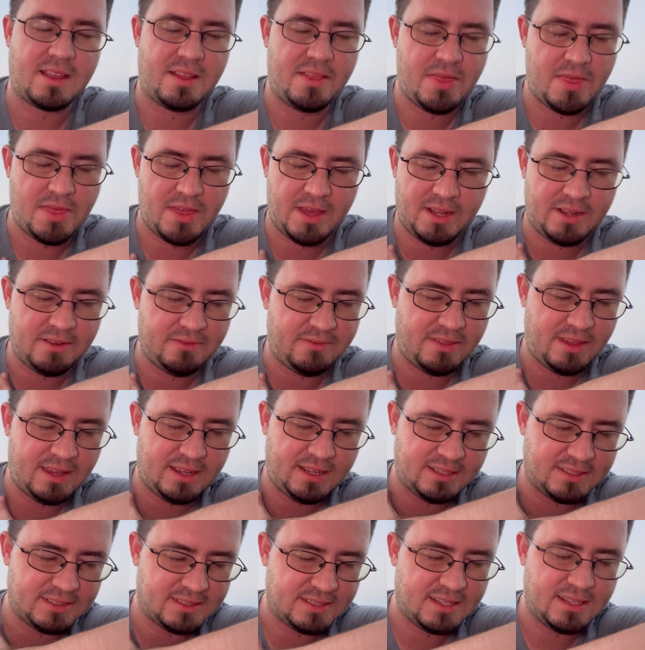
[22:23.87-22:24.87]
think of
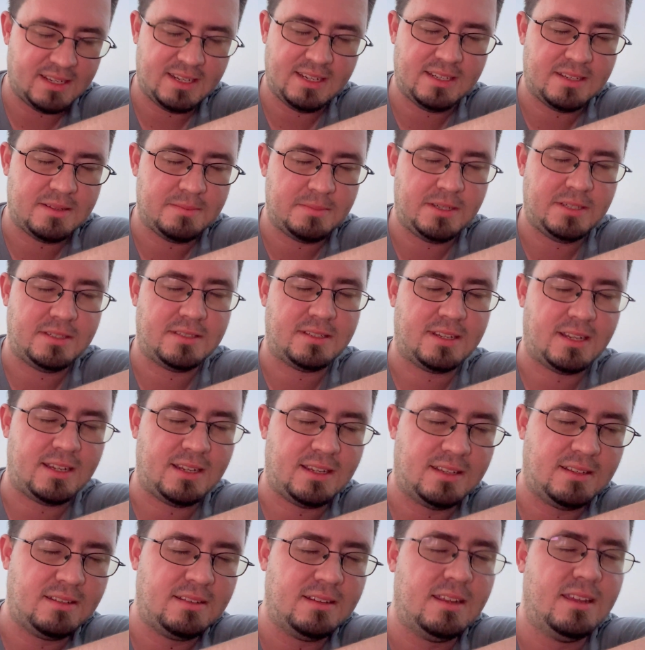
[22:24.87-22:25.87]
things that need to be
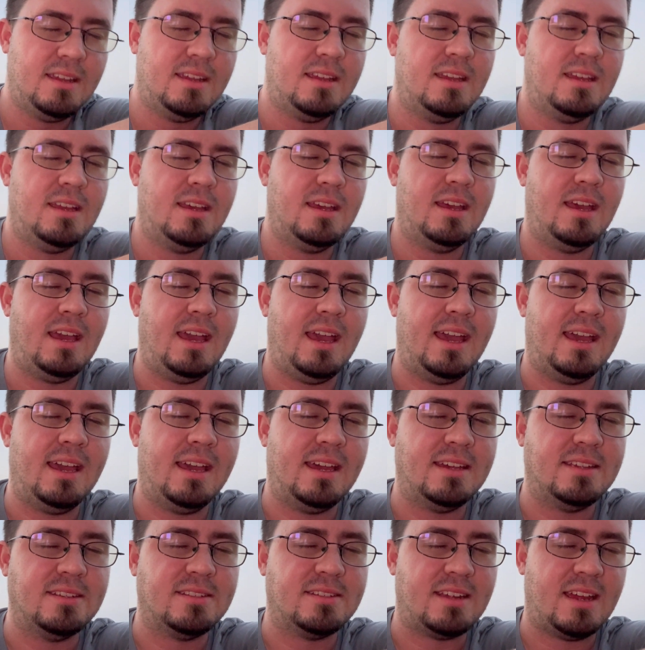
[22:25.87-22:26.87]
said,
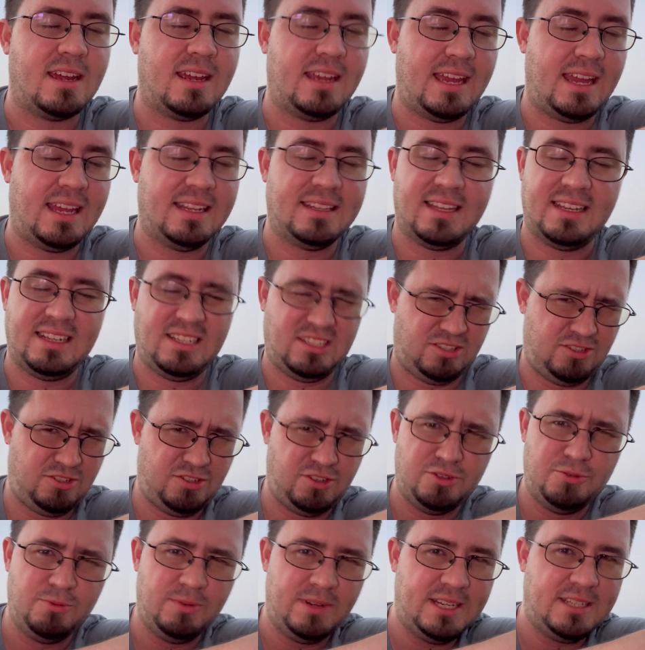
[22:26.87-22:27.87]
as I had like
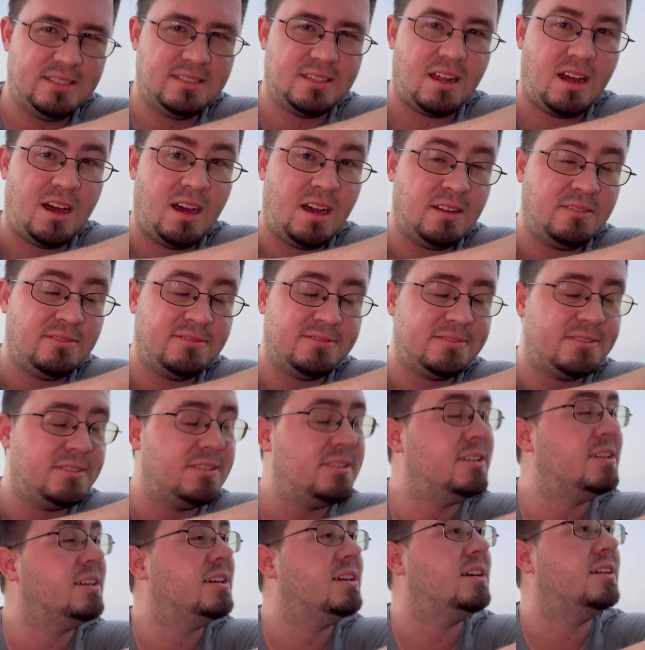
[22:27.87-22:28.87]
2 weeks off.
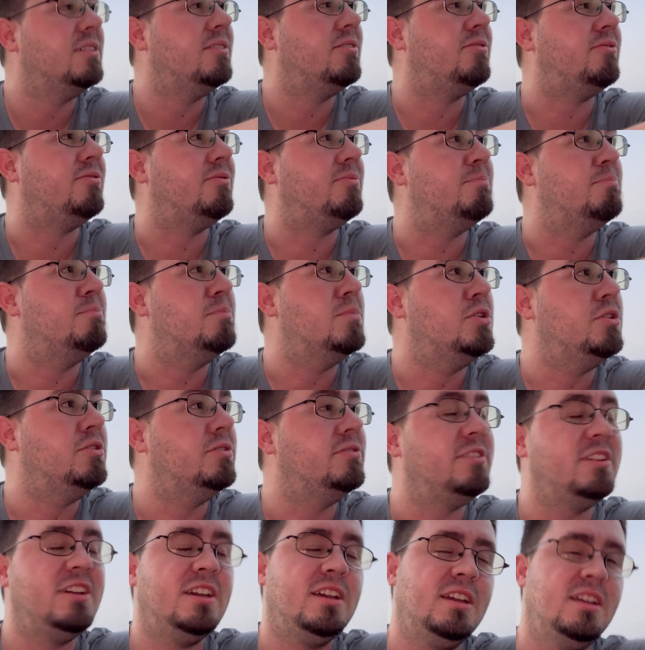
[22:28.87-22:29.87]

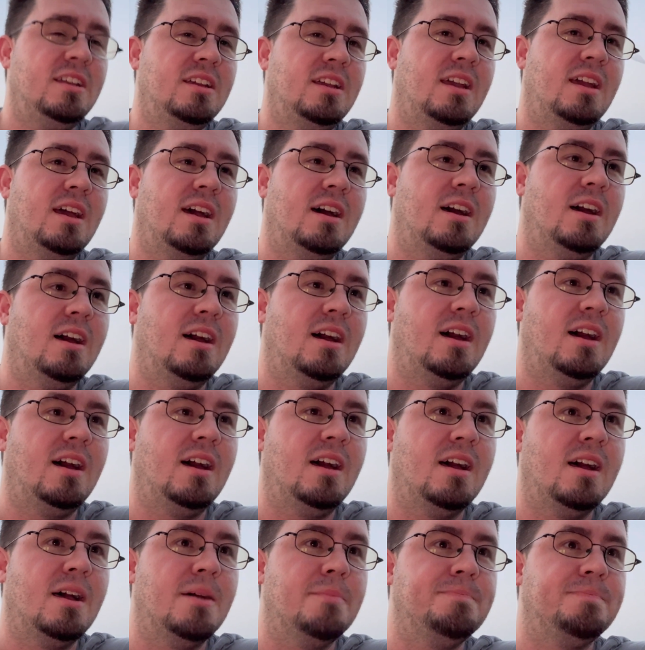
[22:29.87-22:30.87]
Moving
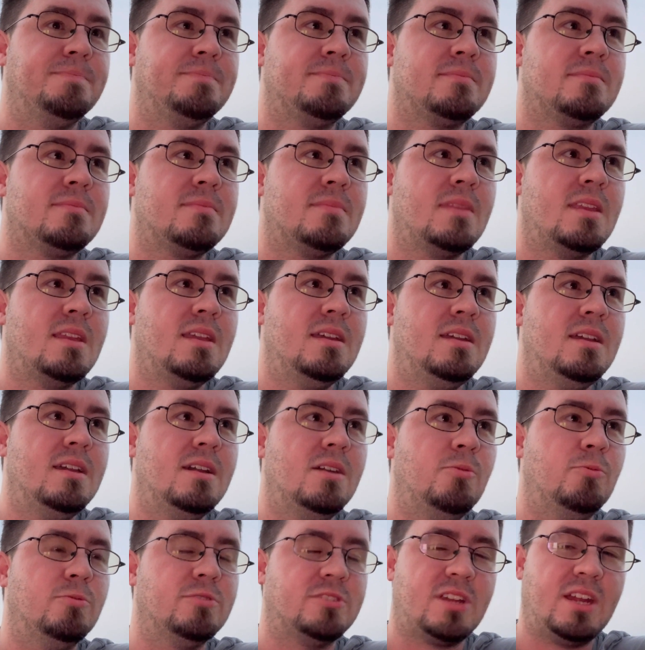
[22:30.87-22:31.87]

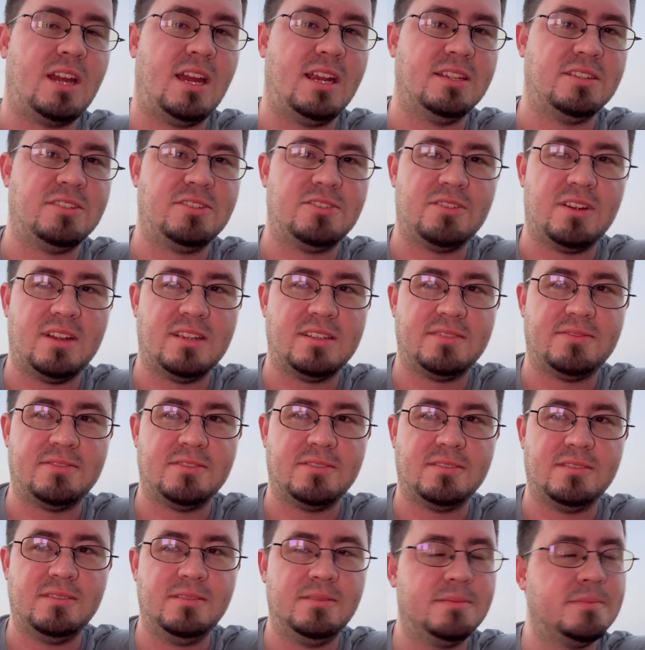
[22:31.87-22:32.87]
was kind of stressful.